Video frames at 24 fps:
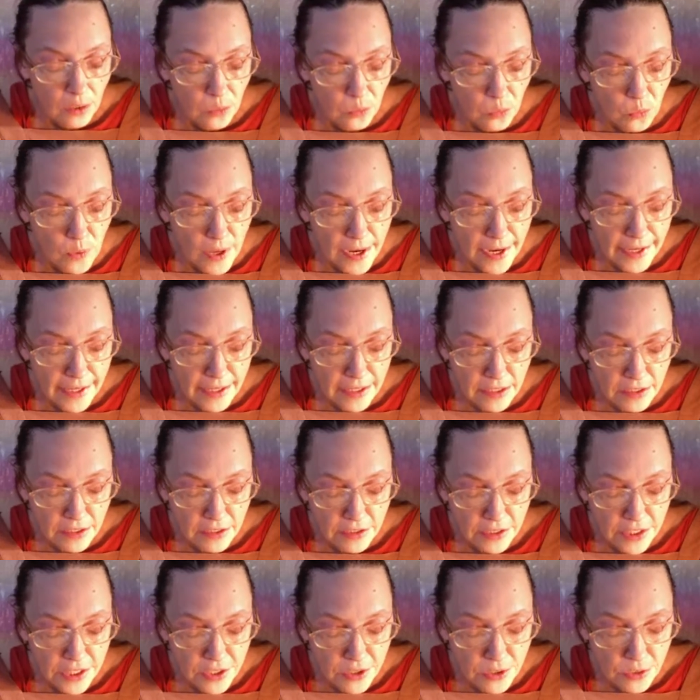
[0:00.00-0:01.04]
Why are
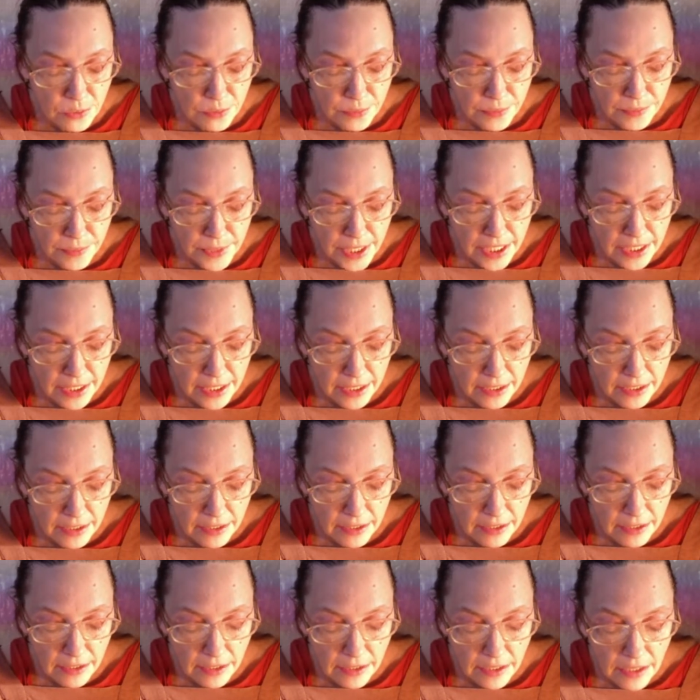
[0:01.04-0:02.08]
so many
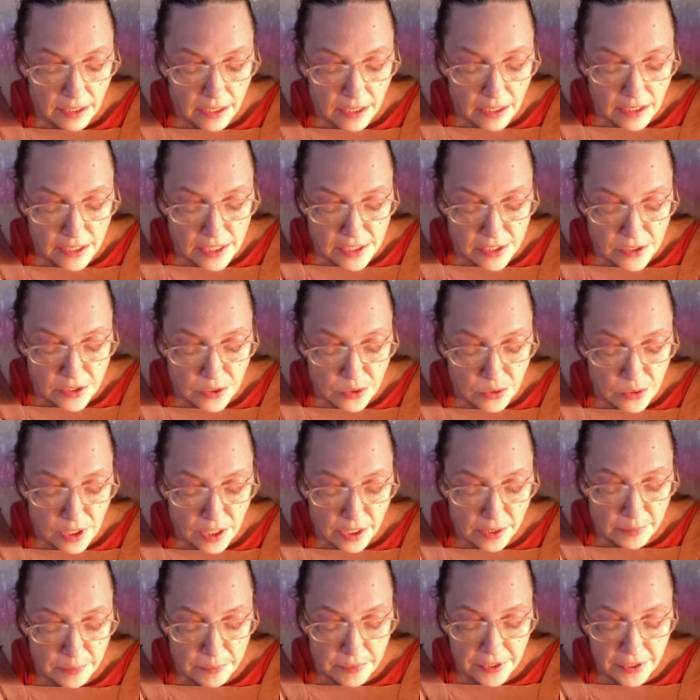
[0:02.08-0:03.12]

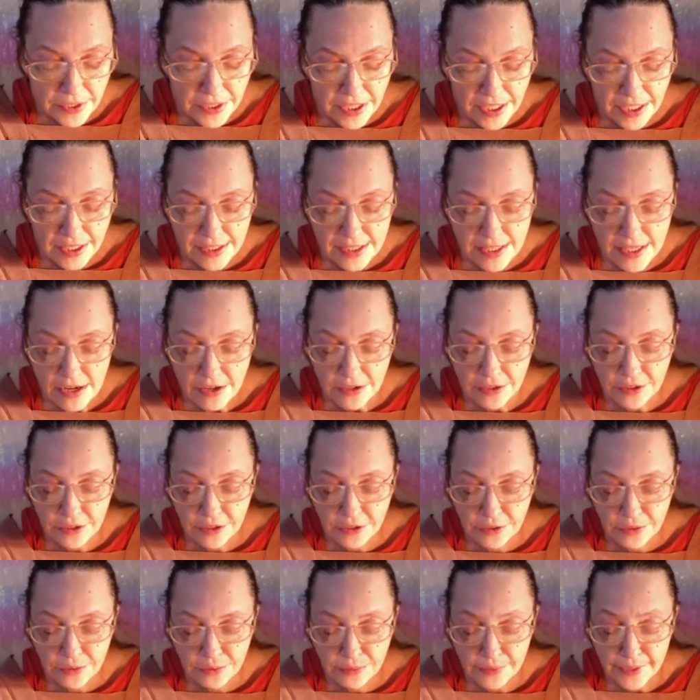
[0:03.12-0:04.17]
historic buildings under
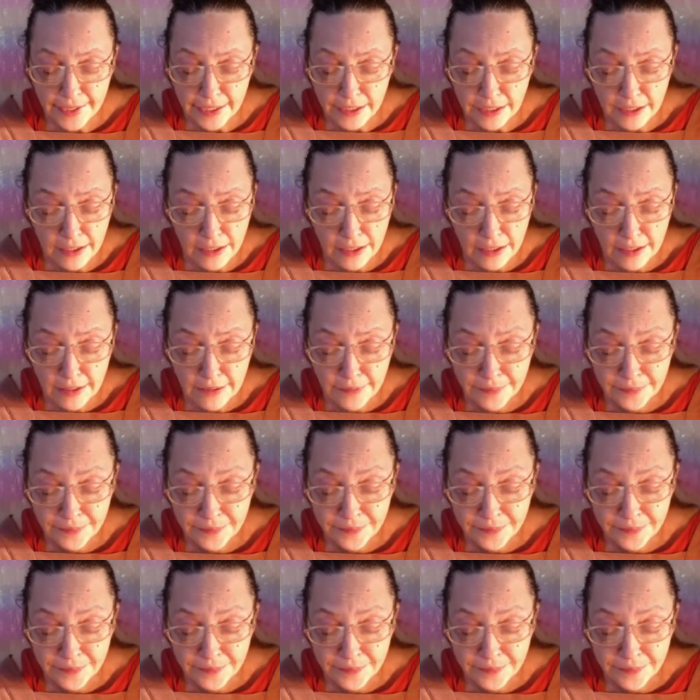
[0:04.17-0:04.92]
the radar?